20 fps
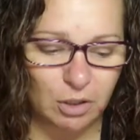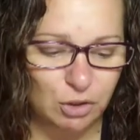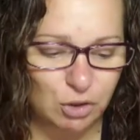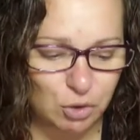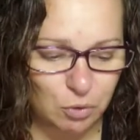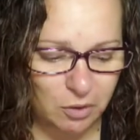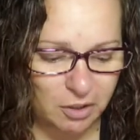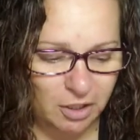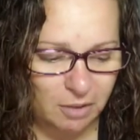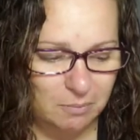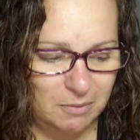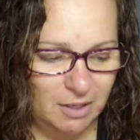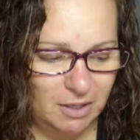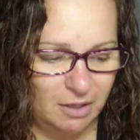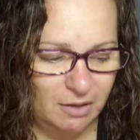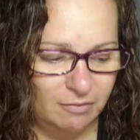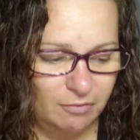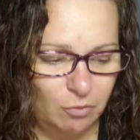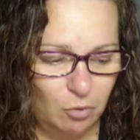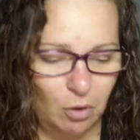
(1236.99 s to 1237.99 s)
joining
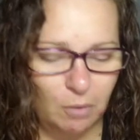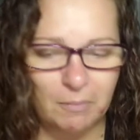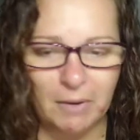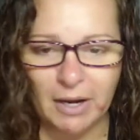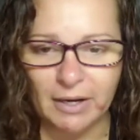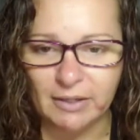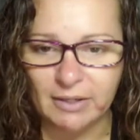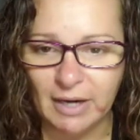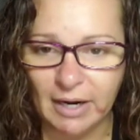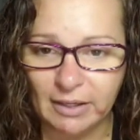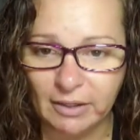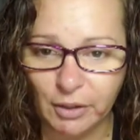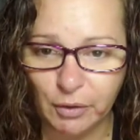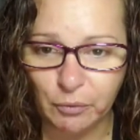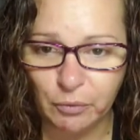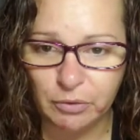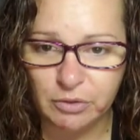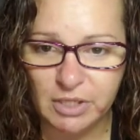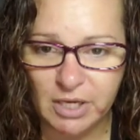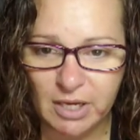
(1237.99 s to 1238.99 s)
me for my nightly
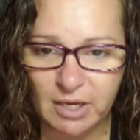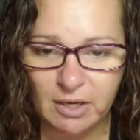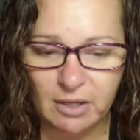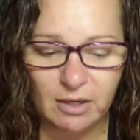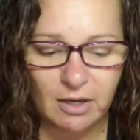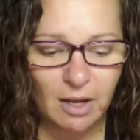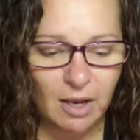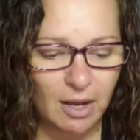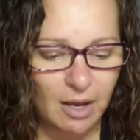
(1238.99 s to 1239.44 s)
routine.